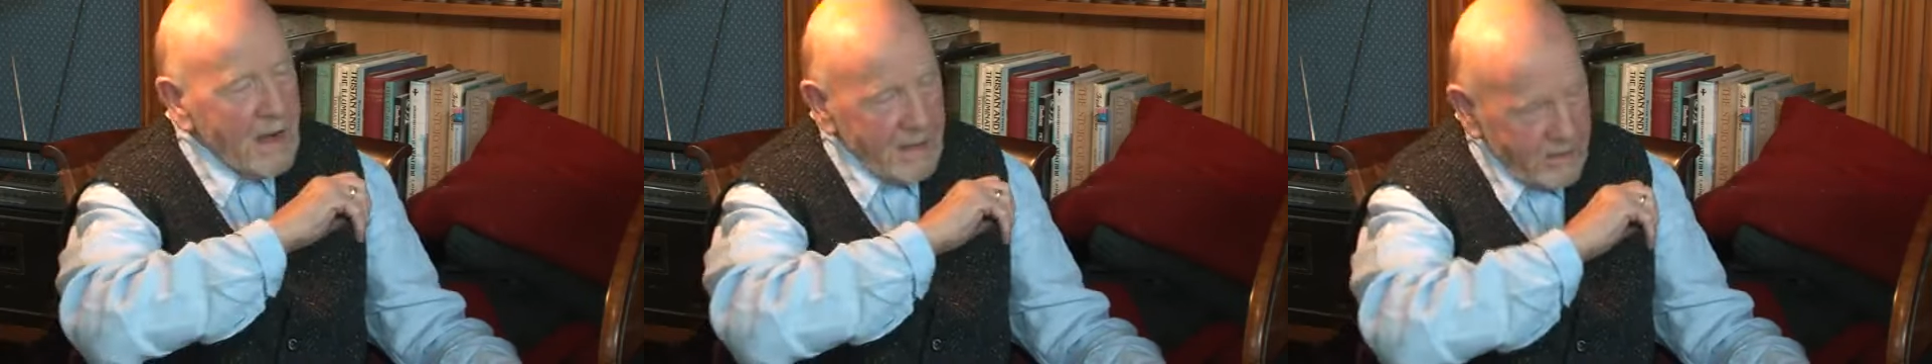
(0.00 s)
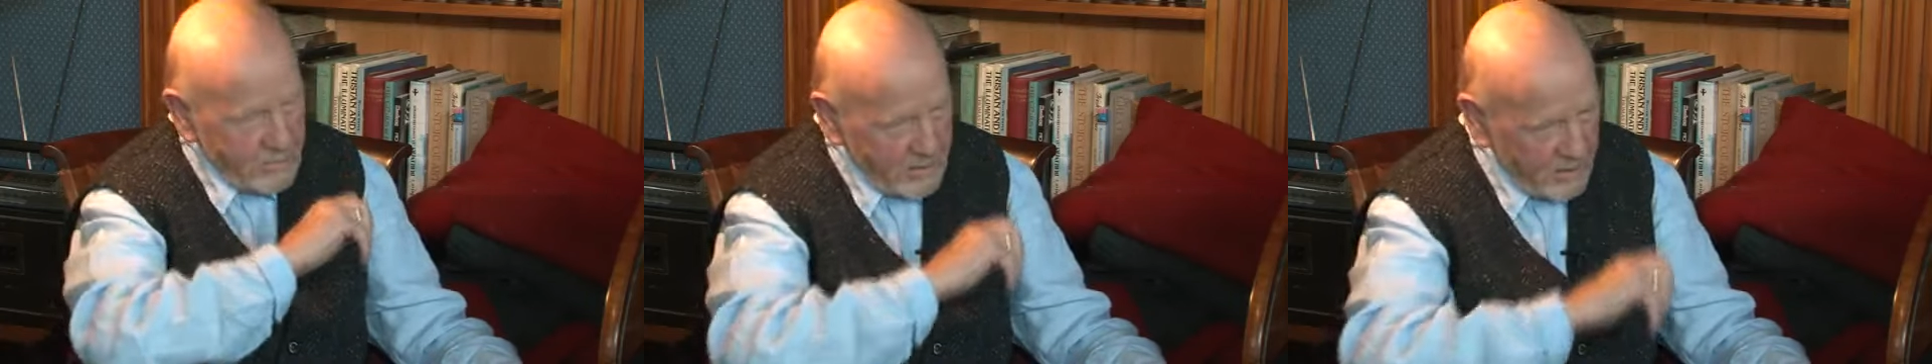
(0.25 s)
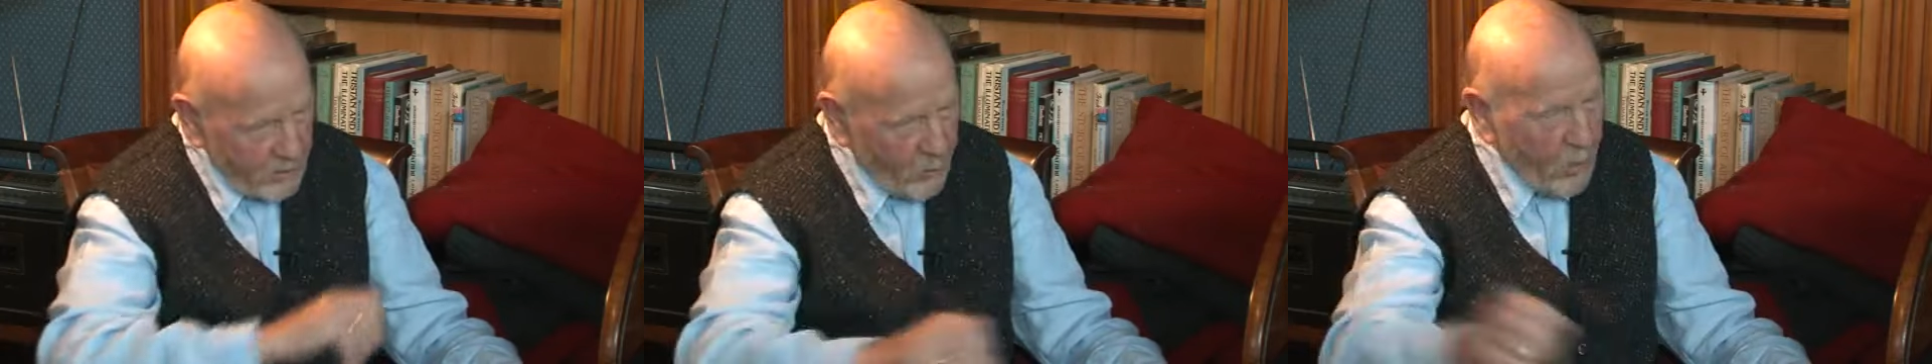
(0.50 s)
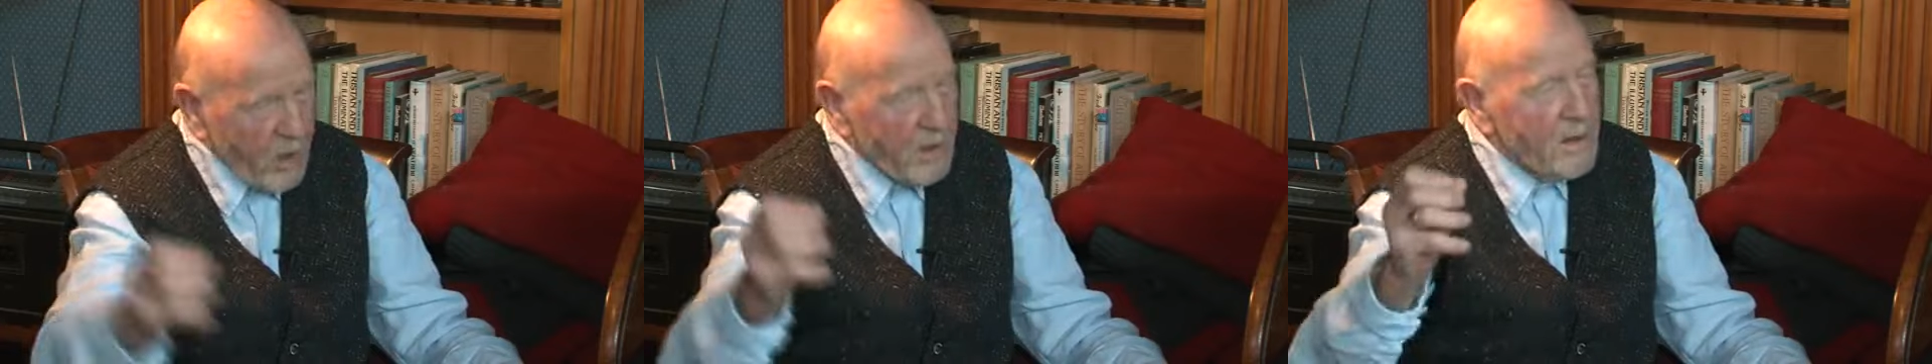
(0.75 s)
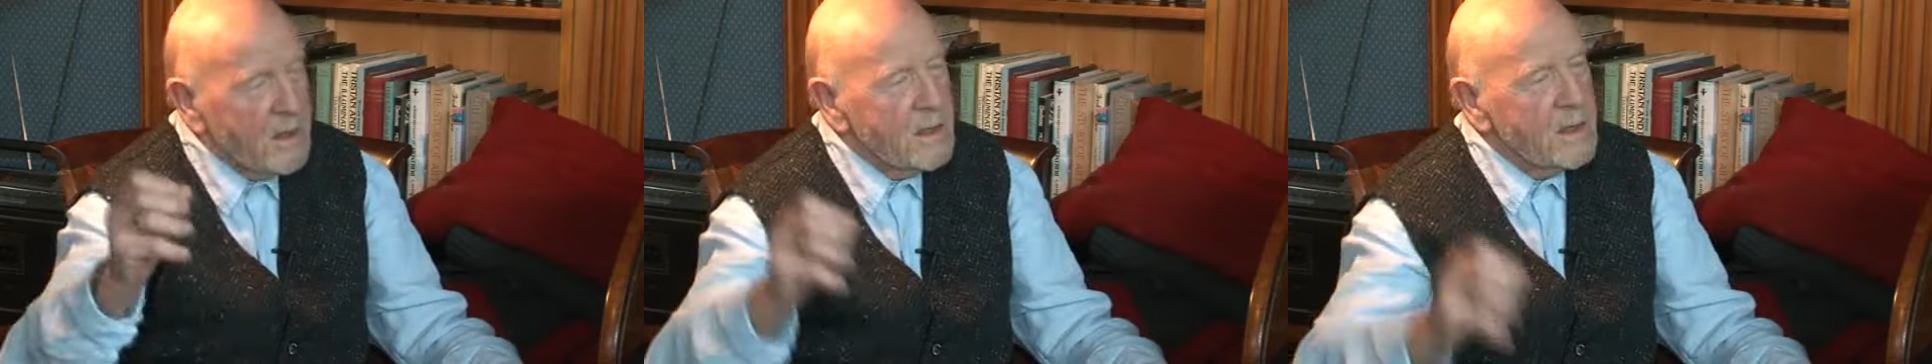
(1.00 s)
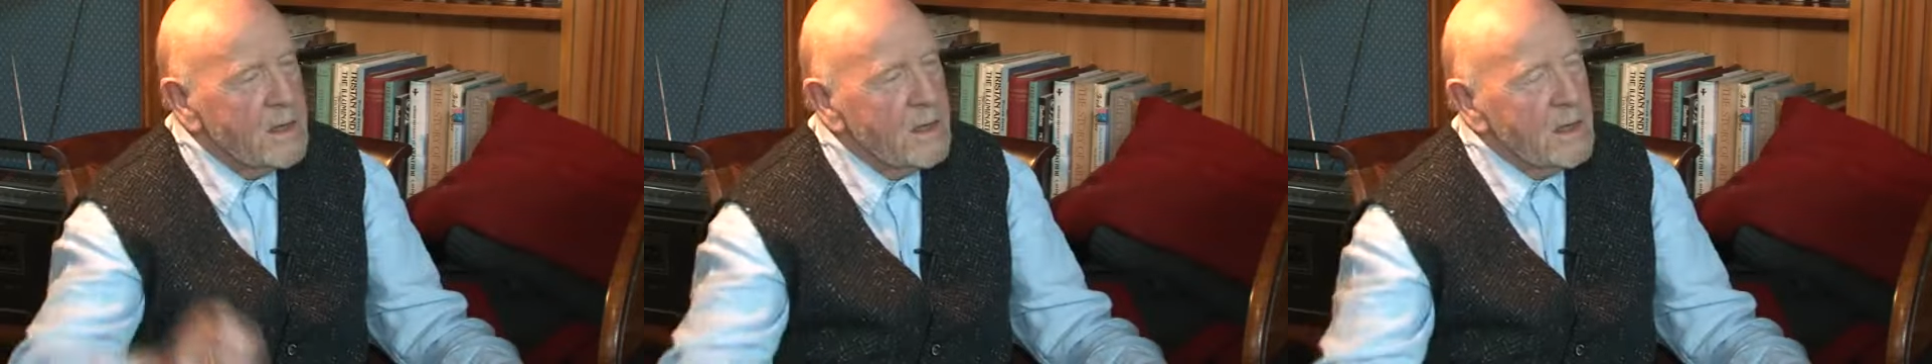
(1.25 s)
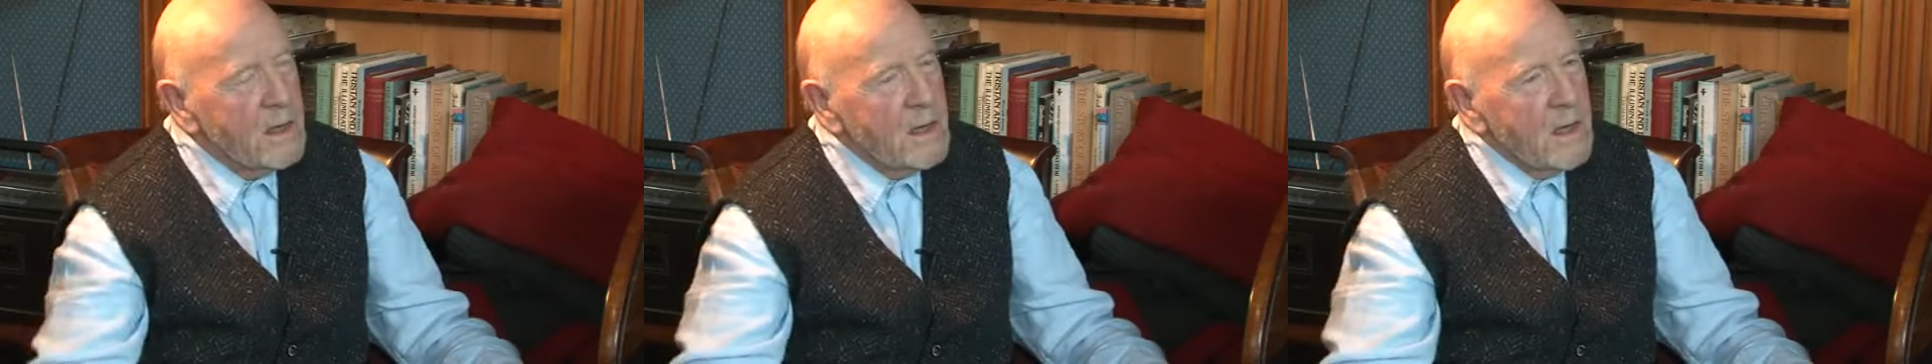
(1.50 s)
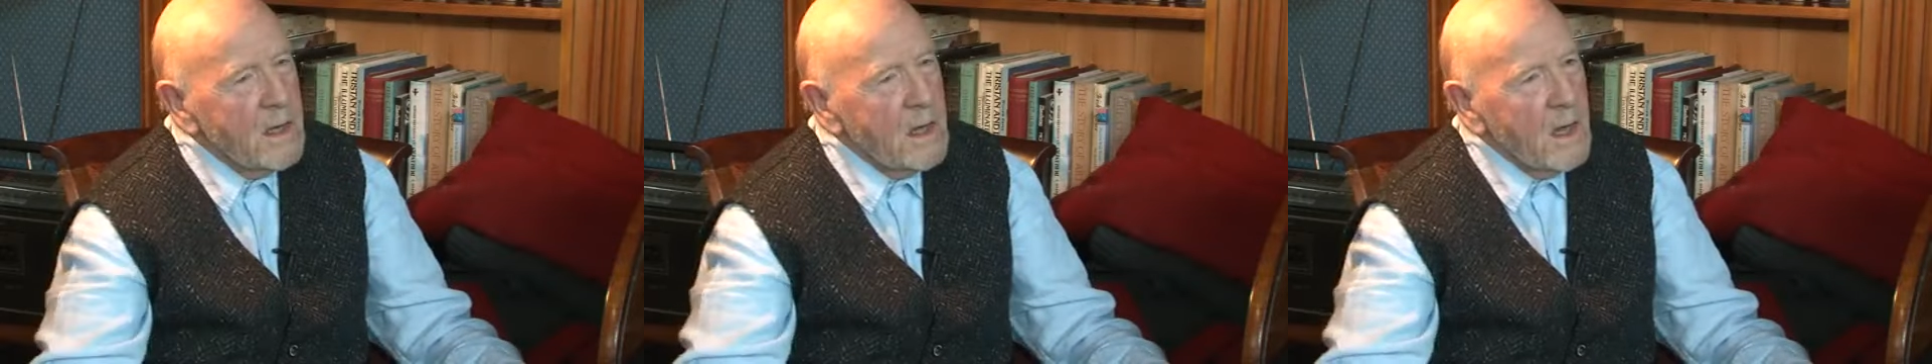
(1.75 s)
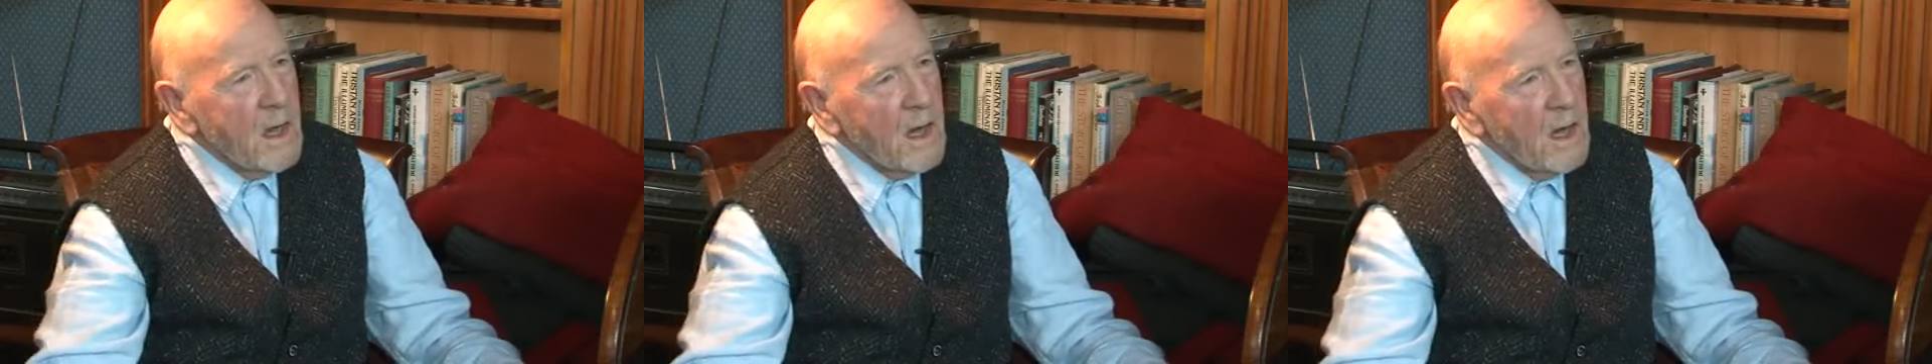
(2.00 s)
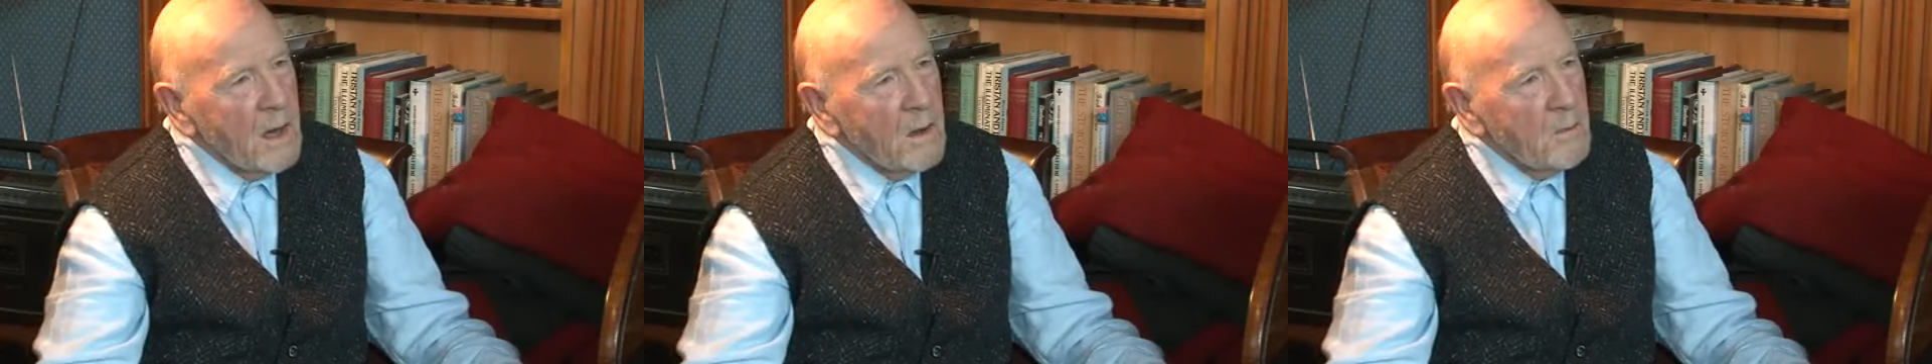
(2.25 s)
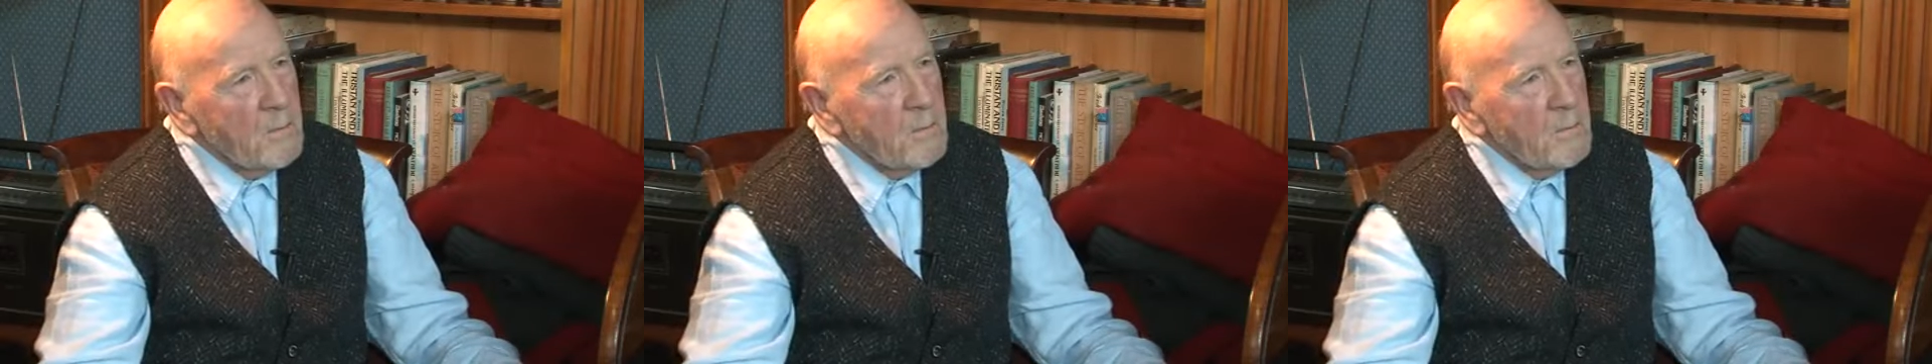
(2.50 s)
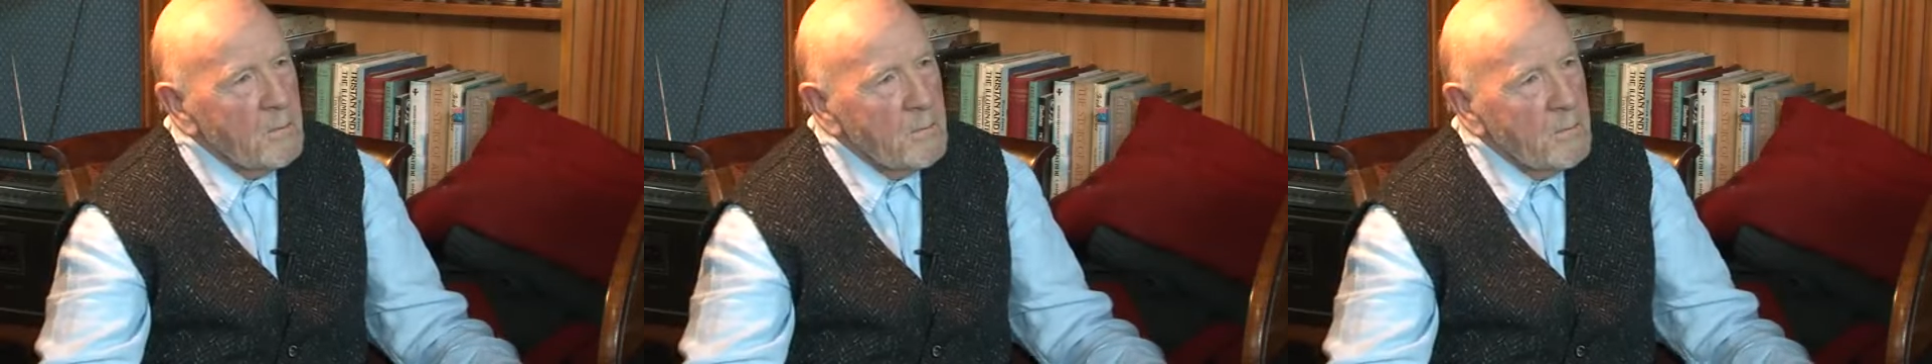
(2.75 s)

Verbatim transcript: and you can go on. Um,